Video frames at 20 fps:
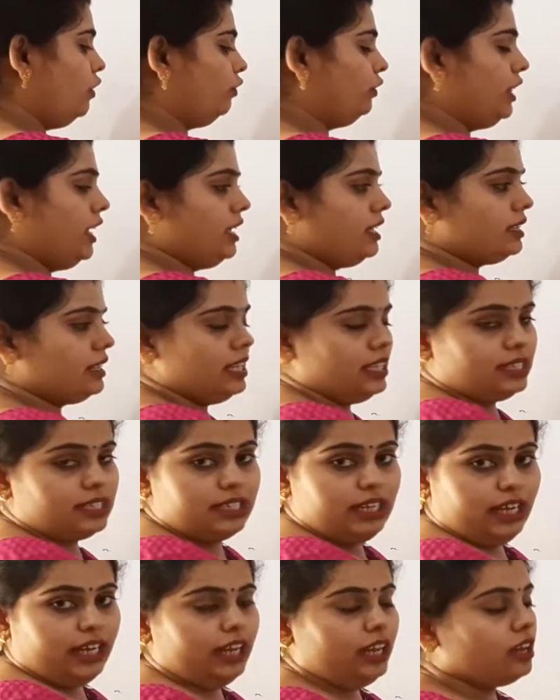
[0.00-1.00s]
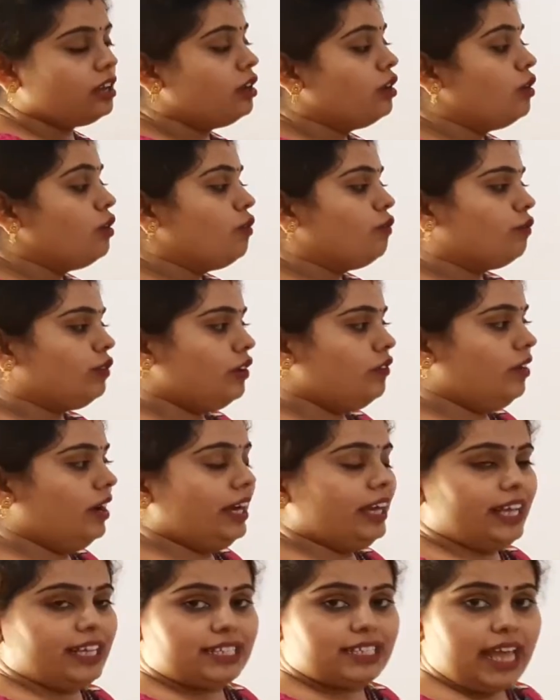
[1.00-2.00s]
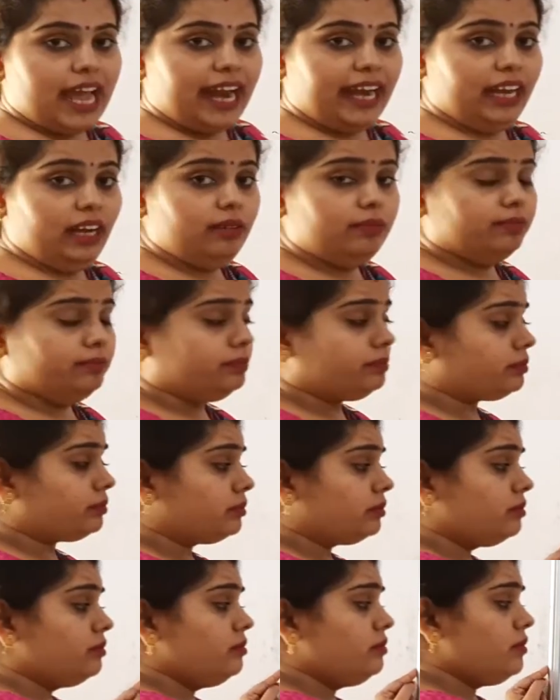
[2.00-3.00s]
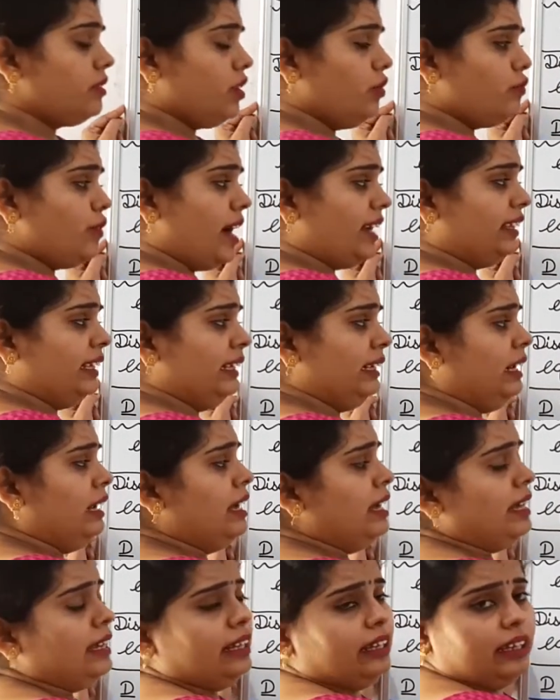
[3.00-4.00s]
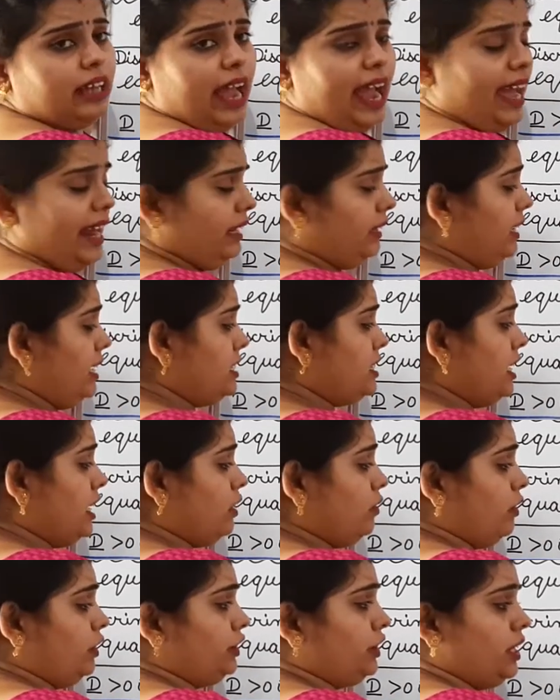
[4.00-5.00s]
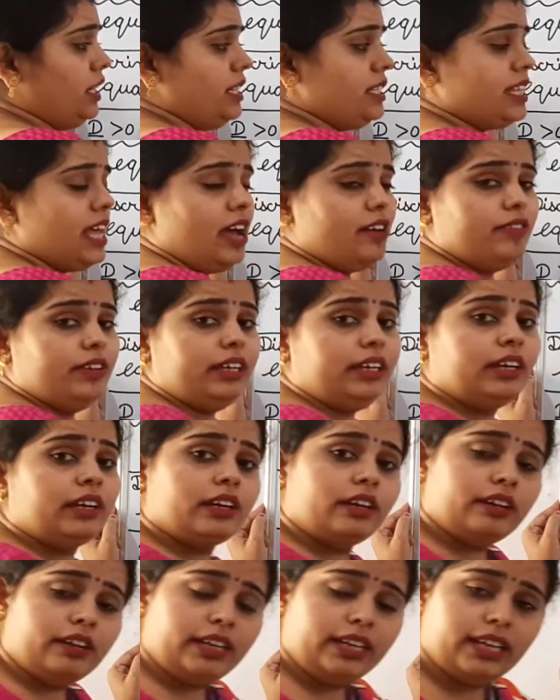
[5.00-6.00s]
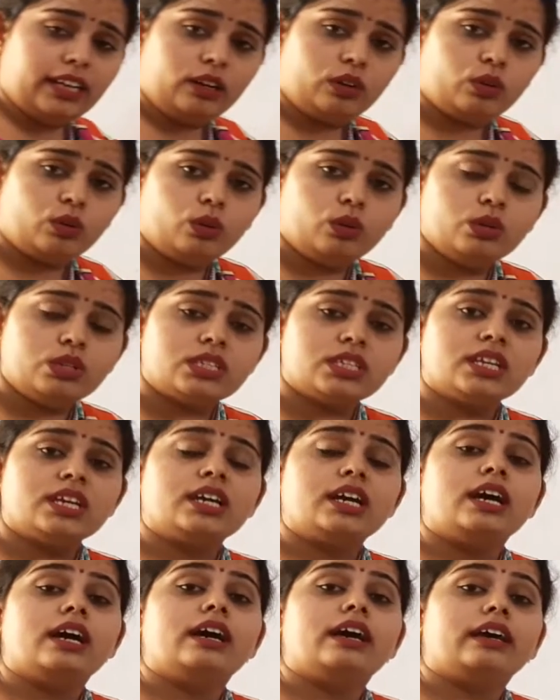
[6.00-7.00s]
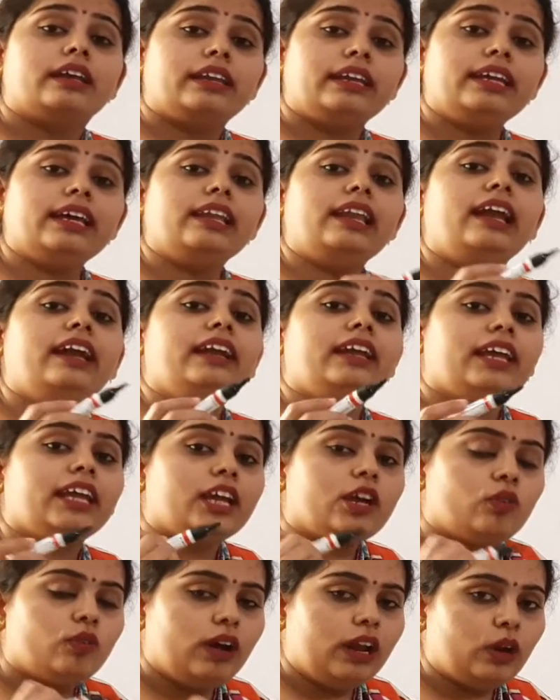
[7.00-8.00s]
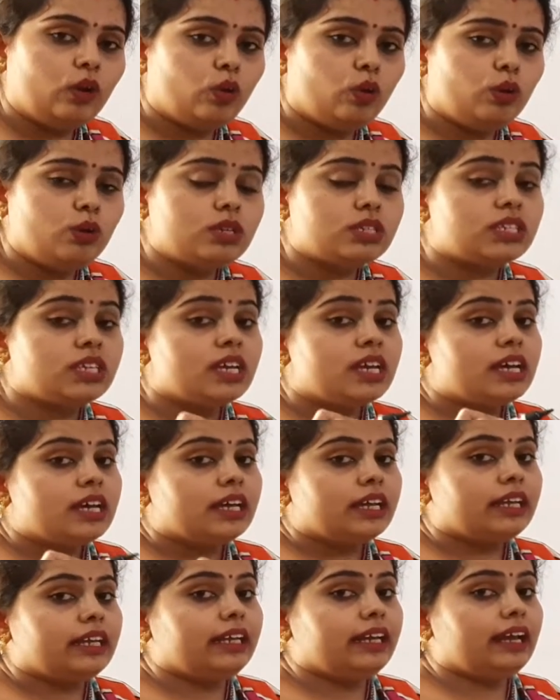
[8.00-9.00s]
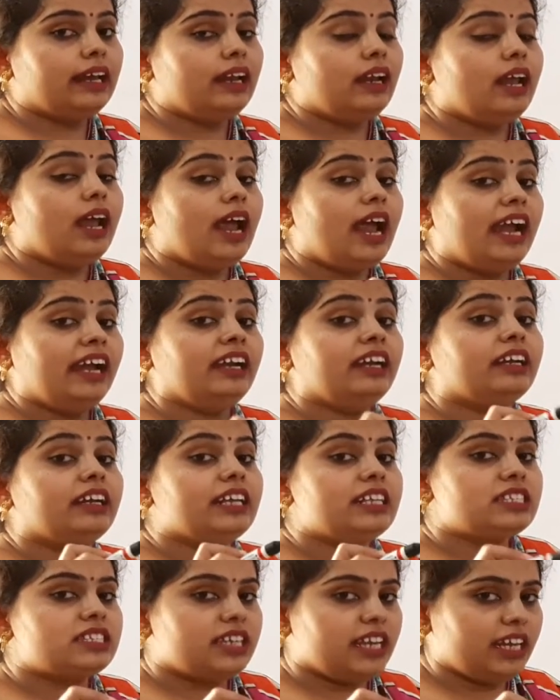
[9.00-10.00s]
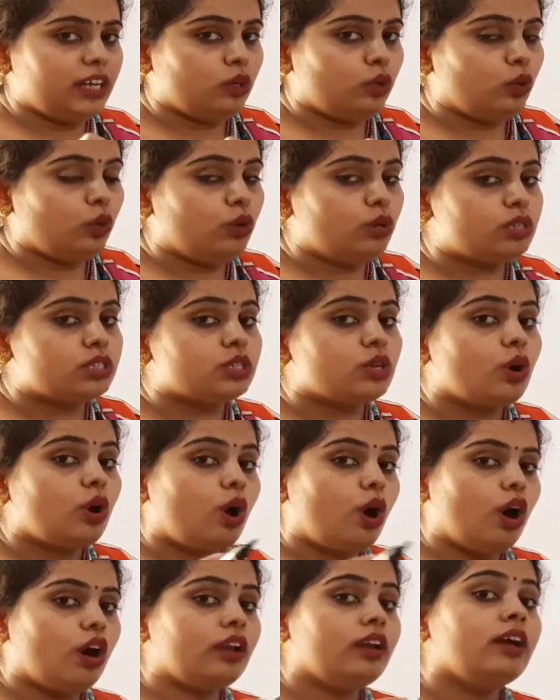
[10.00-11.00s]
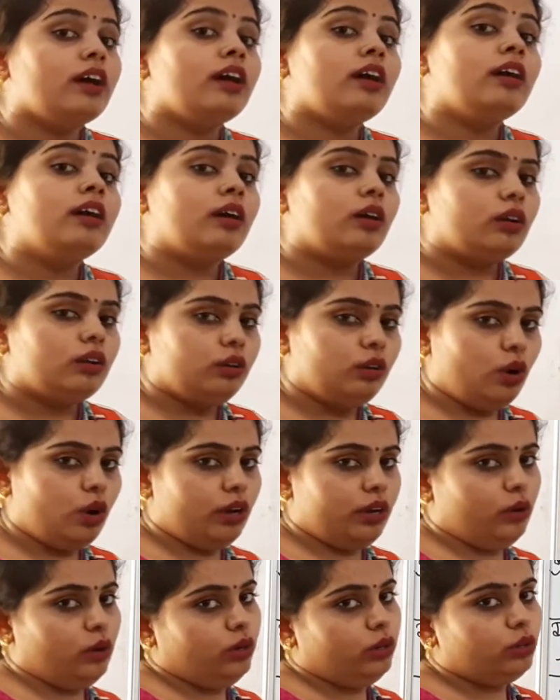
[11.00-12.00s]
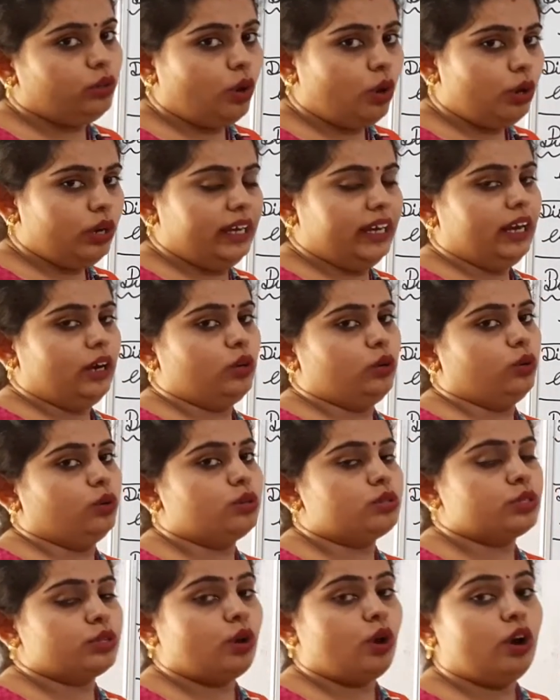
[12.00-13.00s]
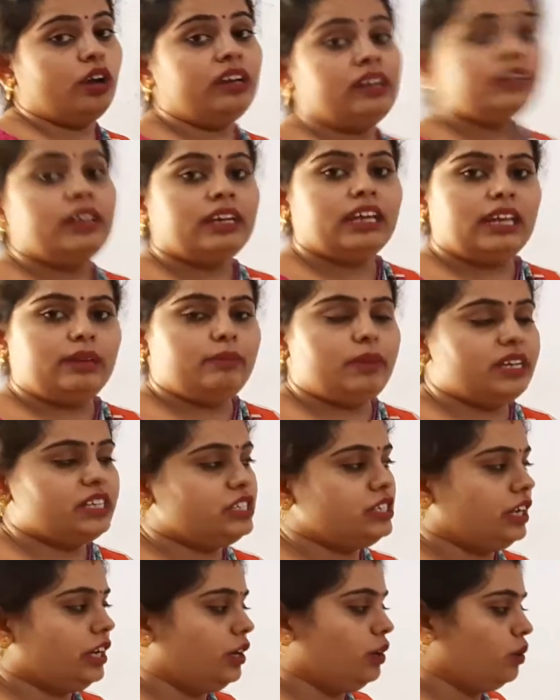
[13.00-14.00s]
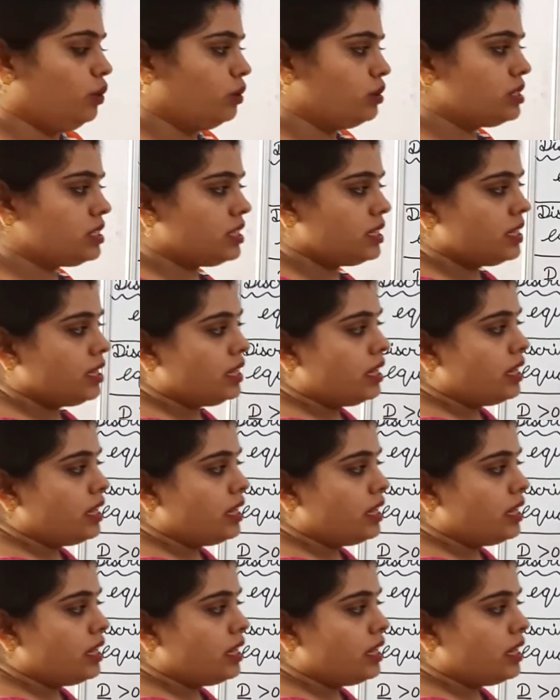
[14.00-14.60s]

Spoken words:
of this d, we will decide whether this equation is having real roots, real and equal roots, real and distinct roots, or no real roots or imaginary roots.